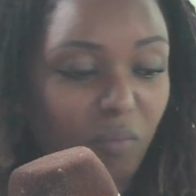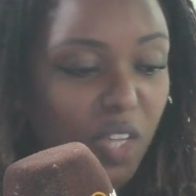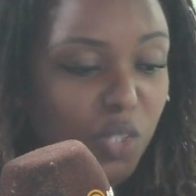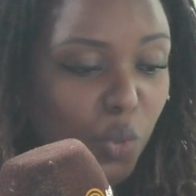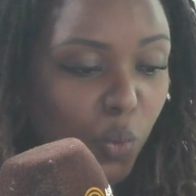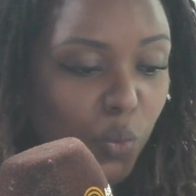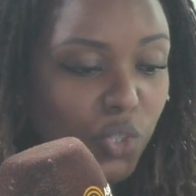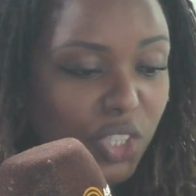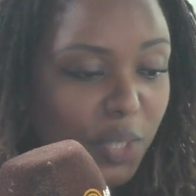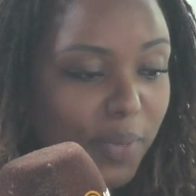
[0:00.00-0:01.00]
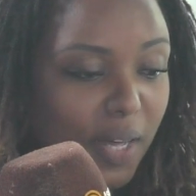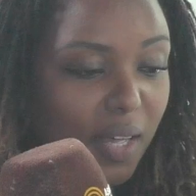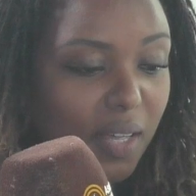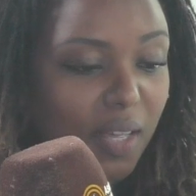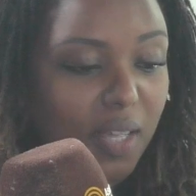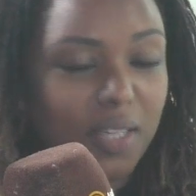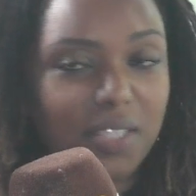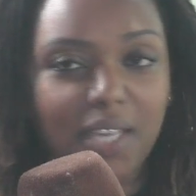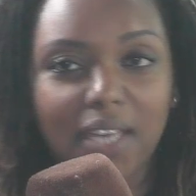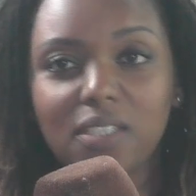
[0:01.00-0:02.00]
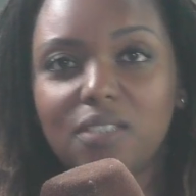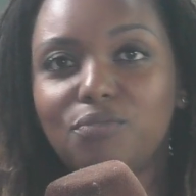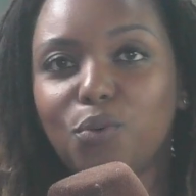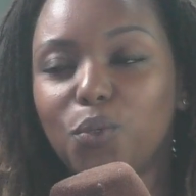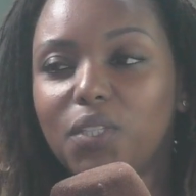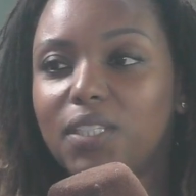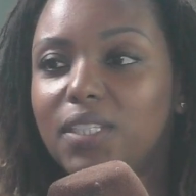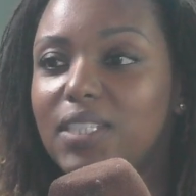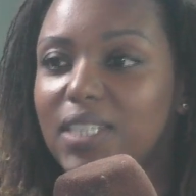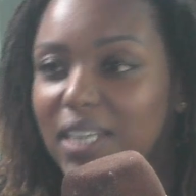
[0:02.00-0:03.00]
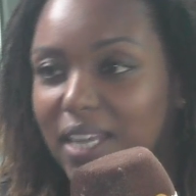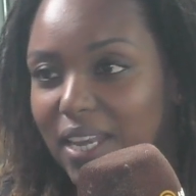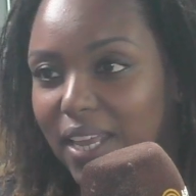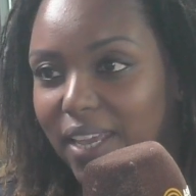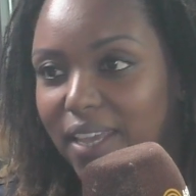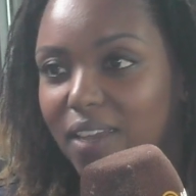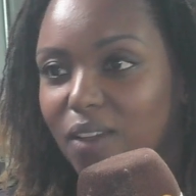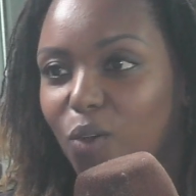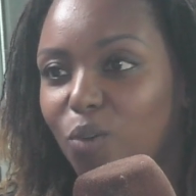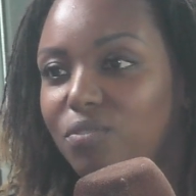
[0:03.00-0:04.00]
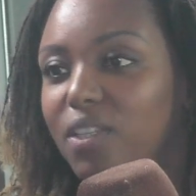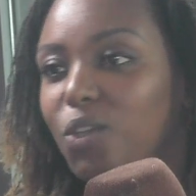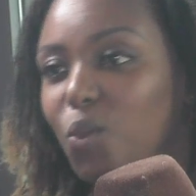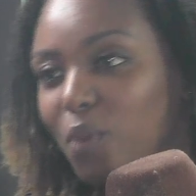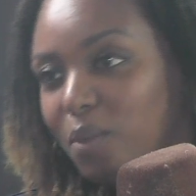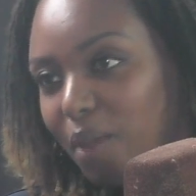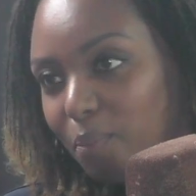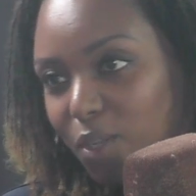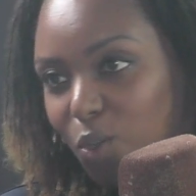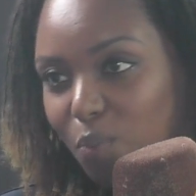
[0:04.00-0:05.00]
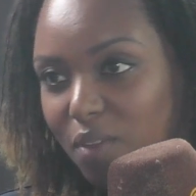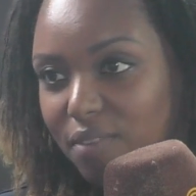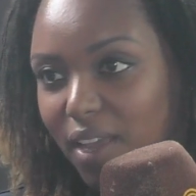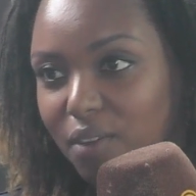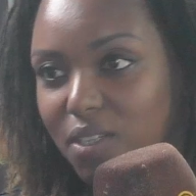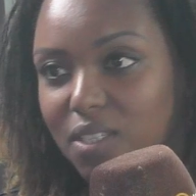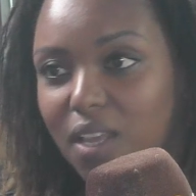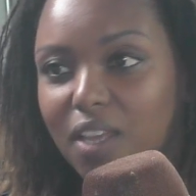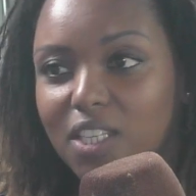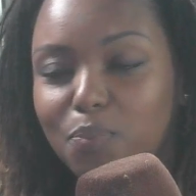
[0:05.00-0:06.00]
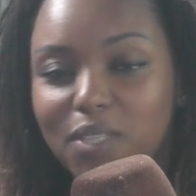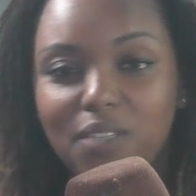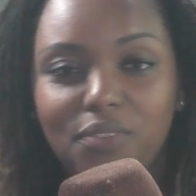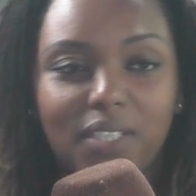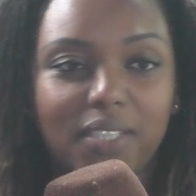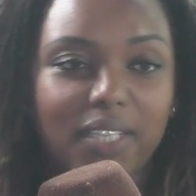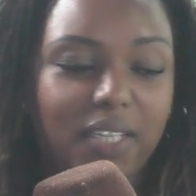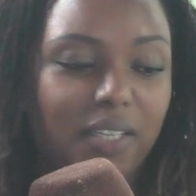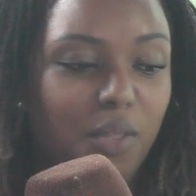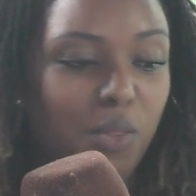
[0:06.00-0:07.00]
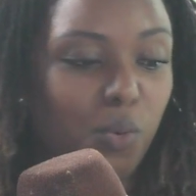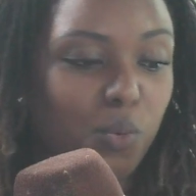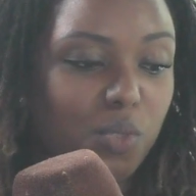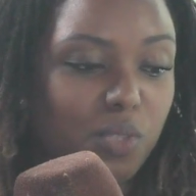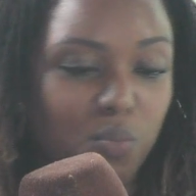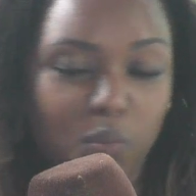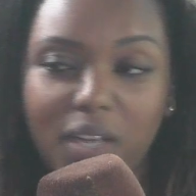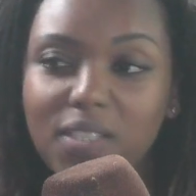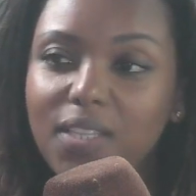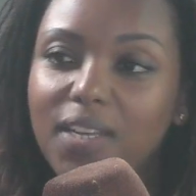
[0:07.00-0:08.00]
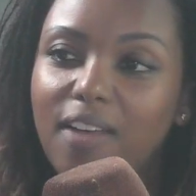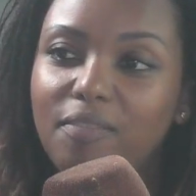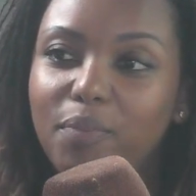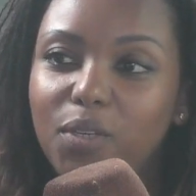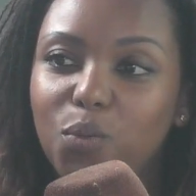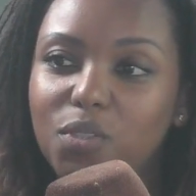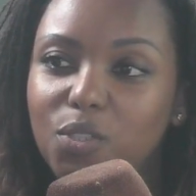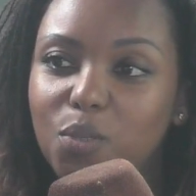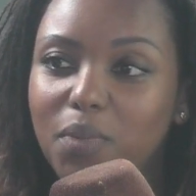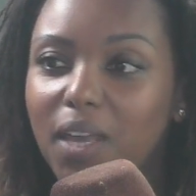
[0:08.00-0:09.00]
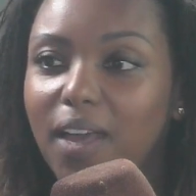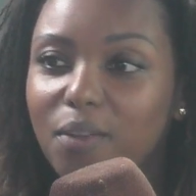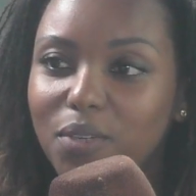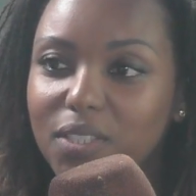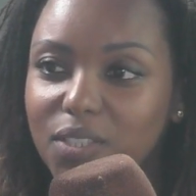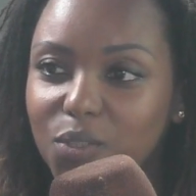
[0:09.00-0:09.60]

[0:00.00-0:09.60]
So Sheba tests for the DNA of the human papilloma virus, specifically those ones that have been noted to be high risk